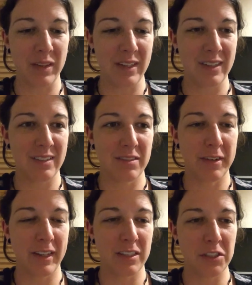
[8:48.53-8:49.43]
and then
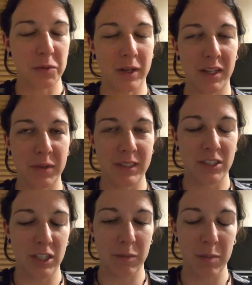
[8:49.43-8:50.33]
finally just swallow it
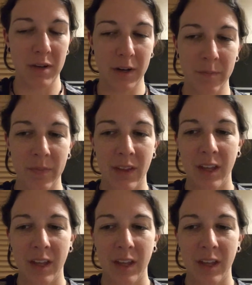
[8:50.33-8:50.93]
and chug my beer.